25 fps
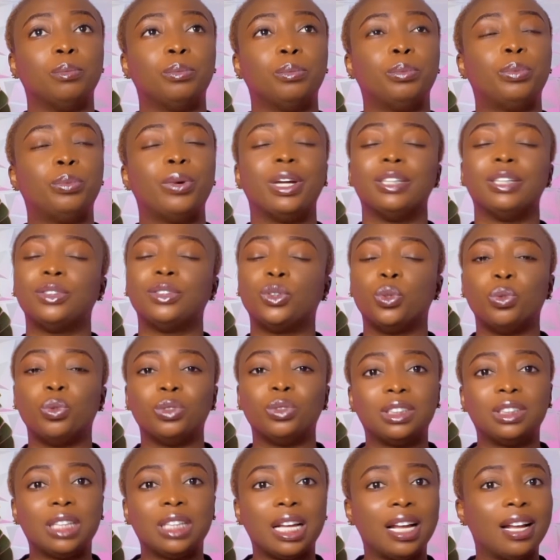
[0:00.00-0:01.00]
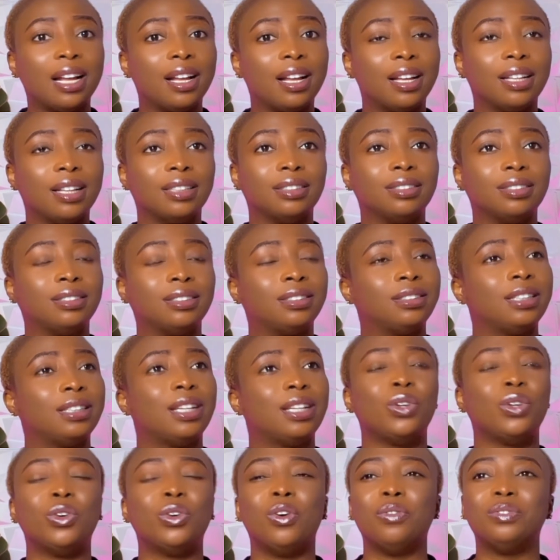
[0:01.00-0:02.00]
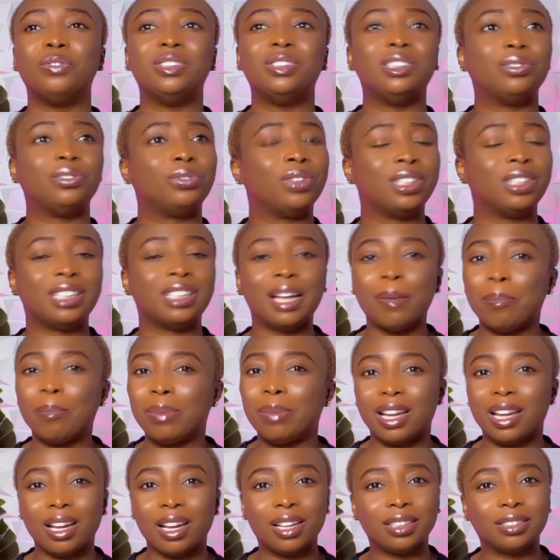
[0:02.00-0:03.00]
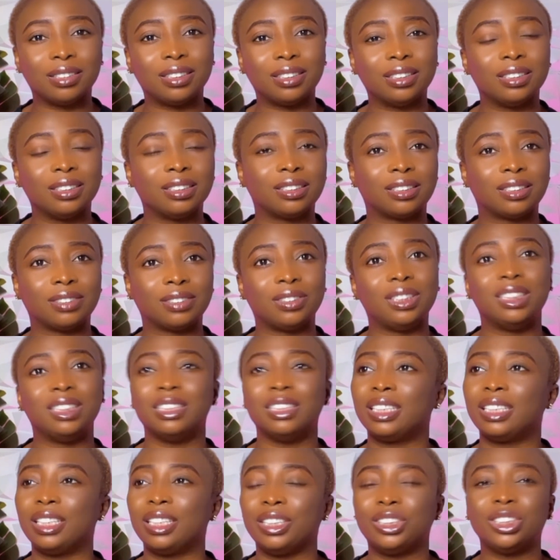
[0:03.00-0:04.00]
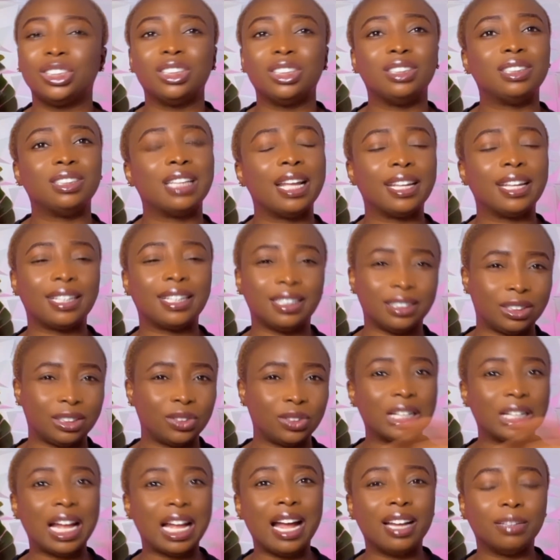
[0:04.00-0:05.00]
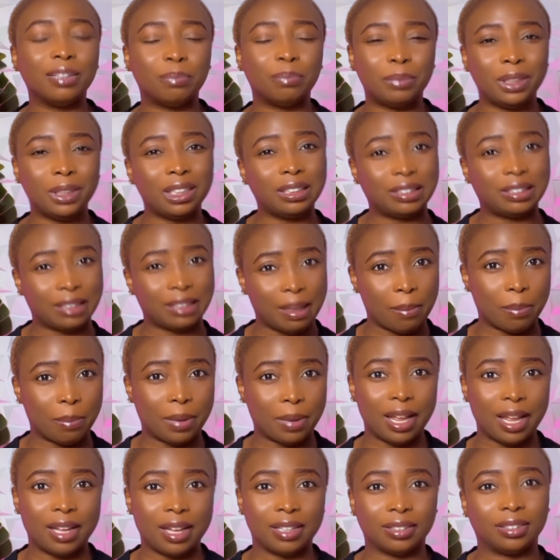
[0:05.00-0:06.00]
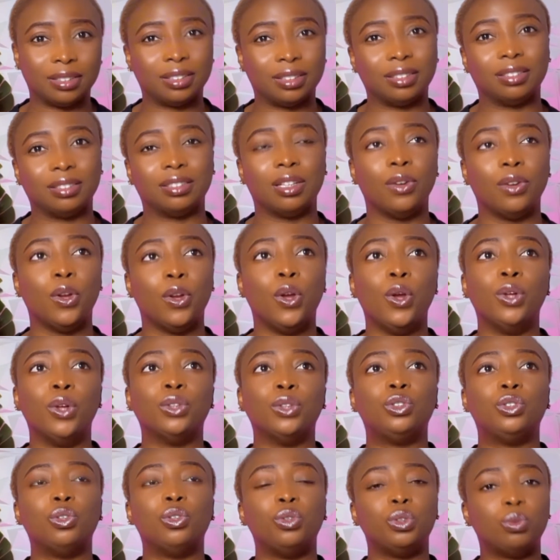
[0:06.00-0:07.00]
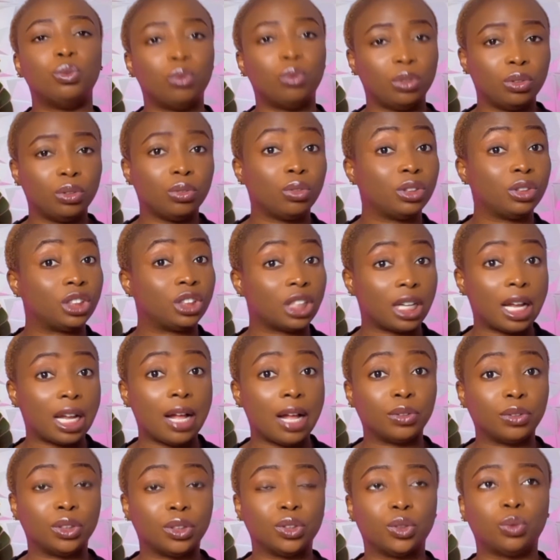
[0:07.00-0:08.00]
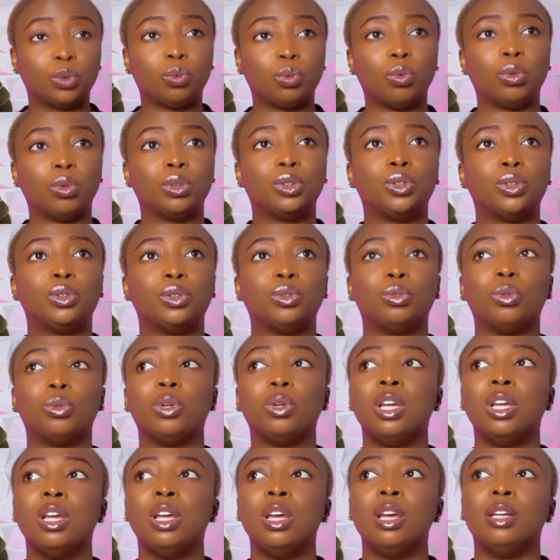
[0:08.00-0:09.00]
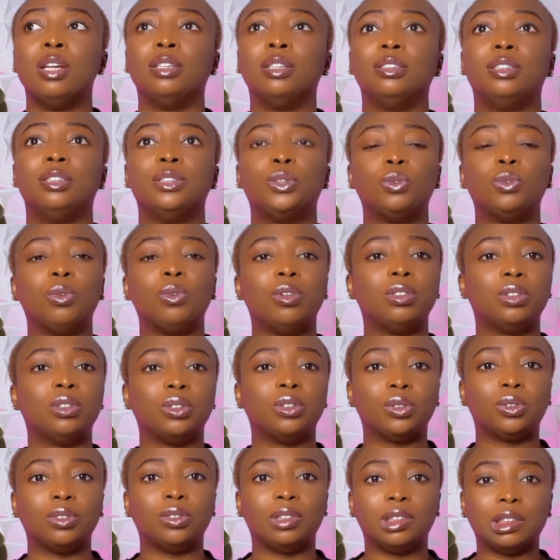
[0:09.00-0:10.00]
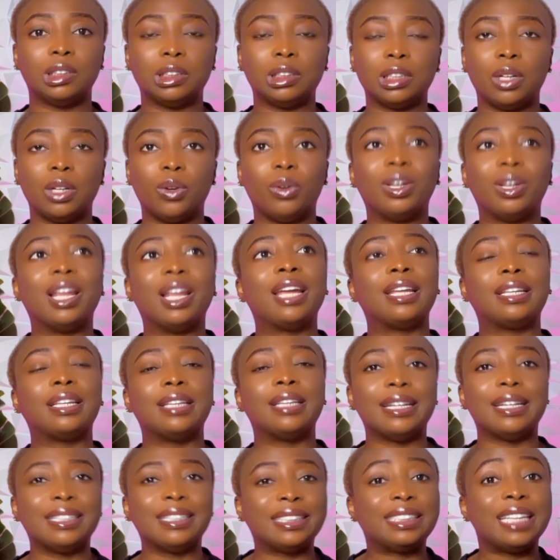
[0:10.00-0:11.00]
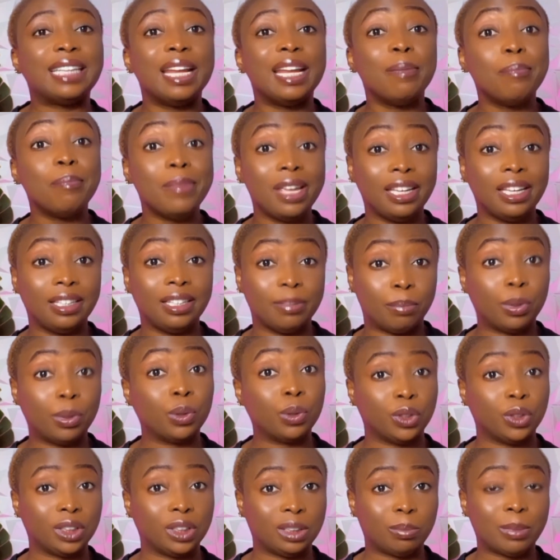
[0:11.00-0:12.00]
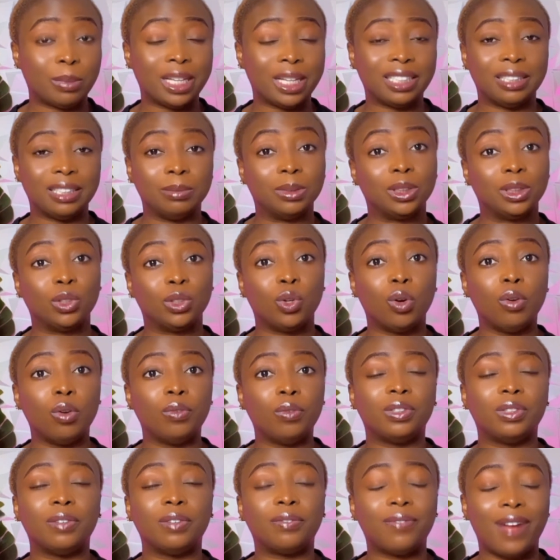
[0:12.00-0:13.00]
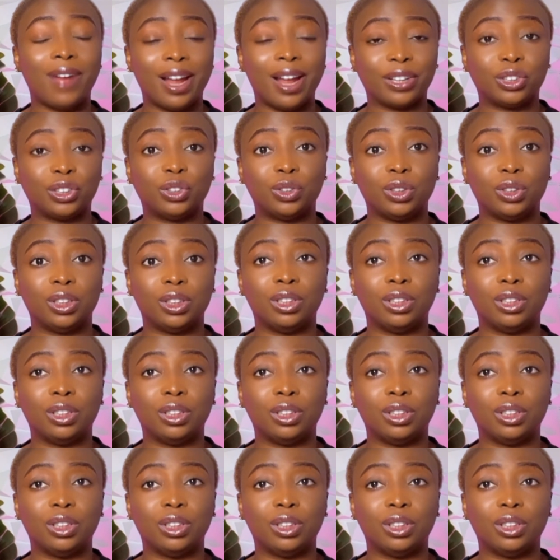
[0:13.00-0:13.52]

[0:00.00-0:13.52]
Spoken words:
Bread toasters, a lot of different appliances in the kitchen. It's just hand-picked appliances. So you want to go check out this one too. This one doesn't sell, they make the products by themselves, the factory.